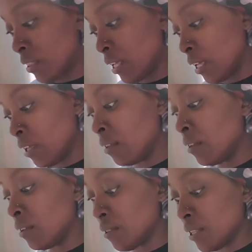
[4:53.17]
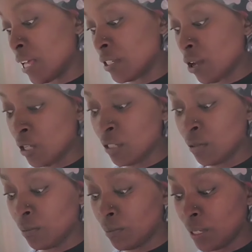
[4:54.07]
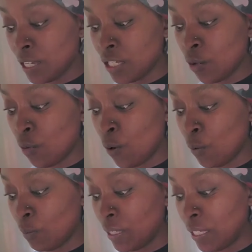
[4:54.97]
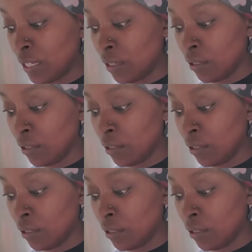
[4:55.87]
then that's awesome because it won't be,